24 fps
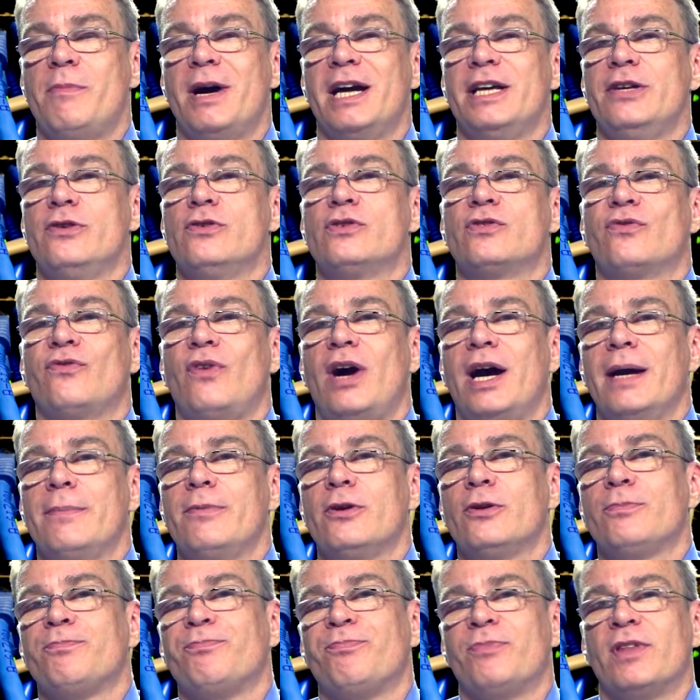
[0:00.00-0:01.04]
might use
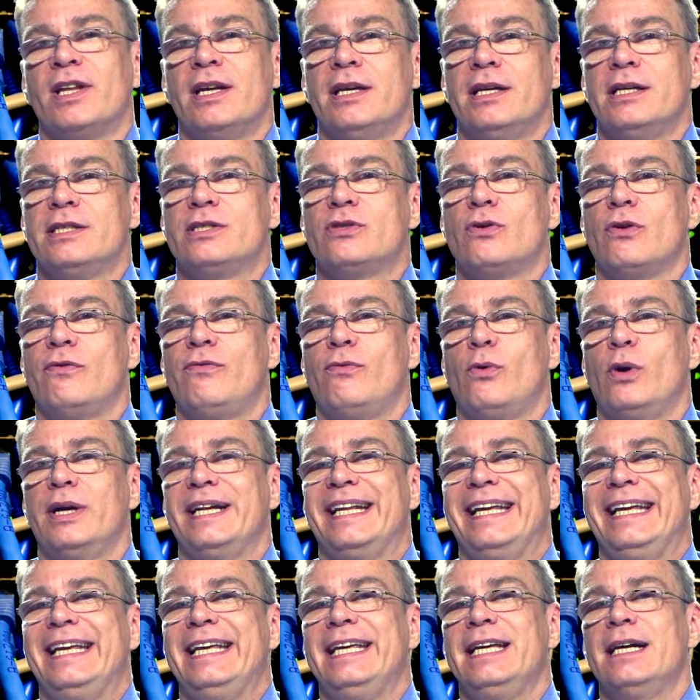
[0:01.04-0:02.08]
fiber is to
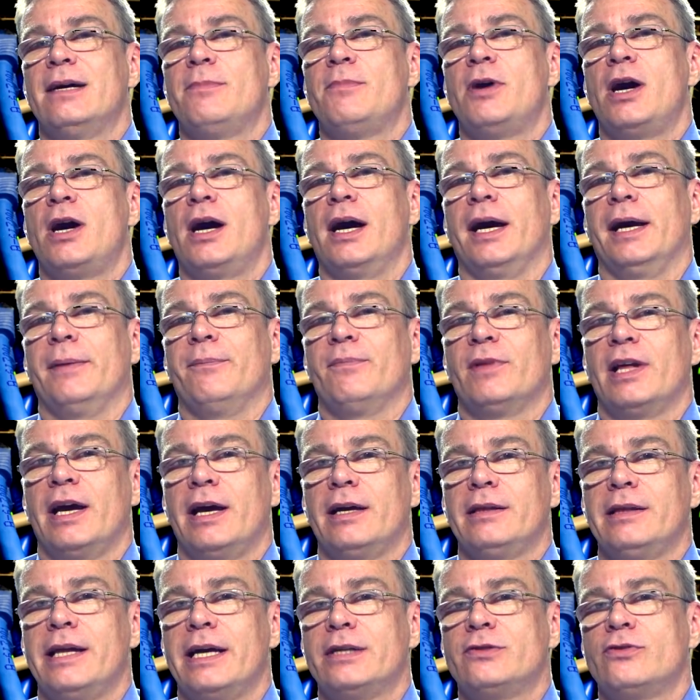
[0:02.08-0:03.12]
avoid EMI,
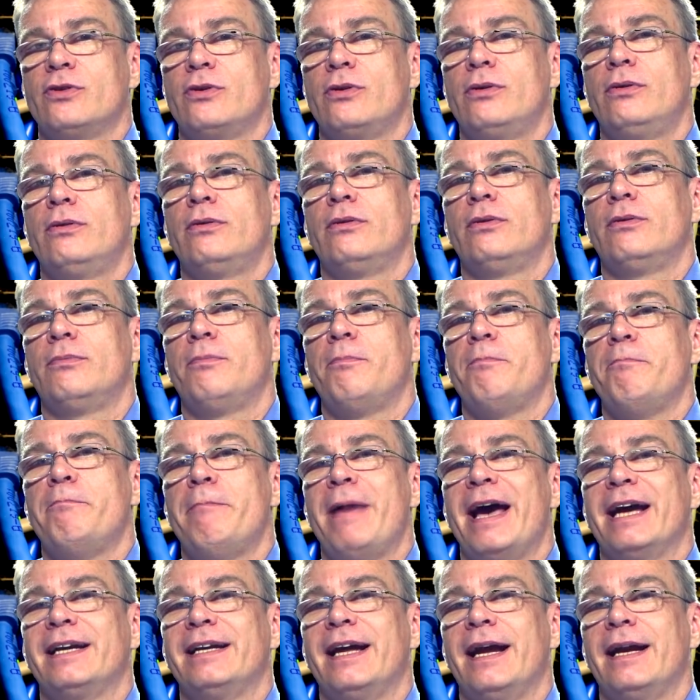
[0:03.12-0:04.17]
electrical
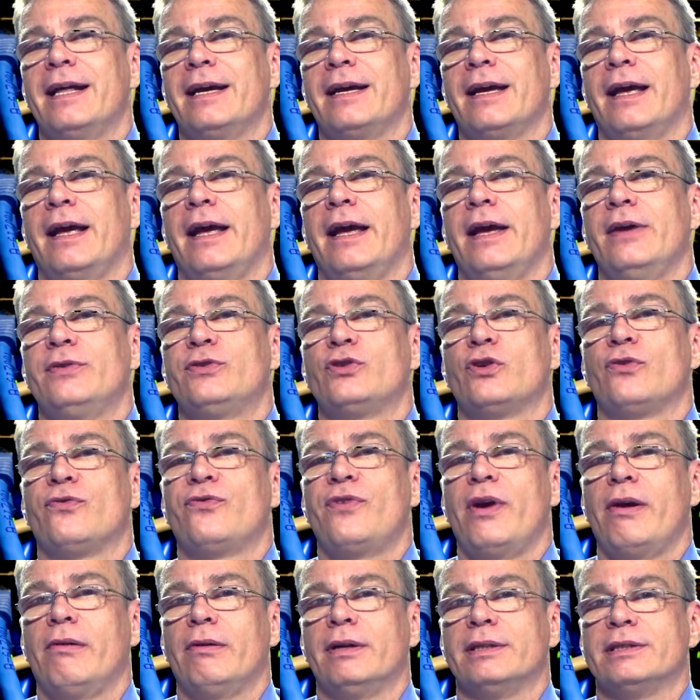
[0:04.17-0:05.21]
magnetic
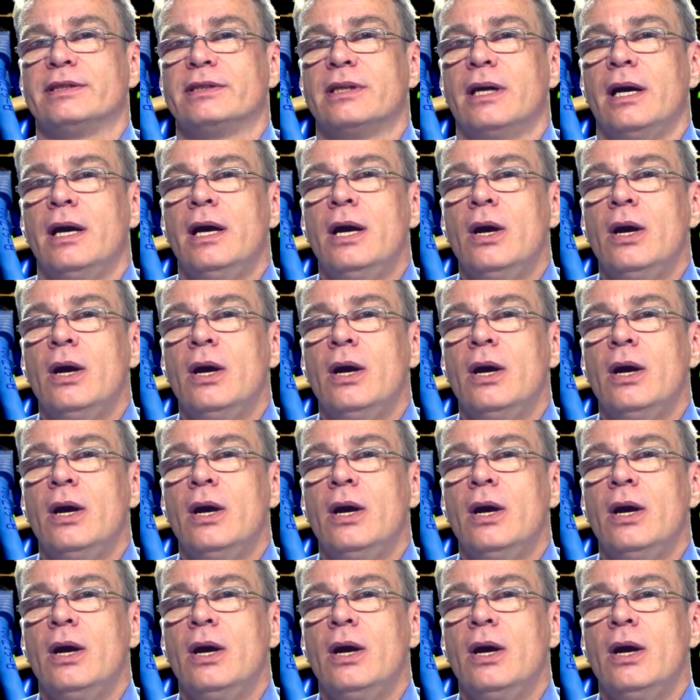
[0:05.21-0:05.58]
interference.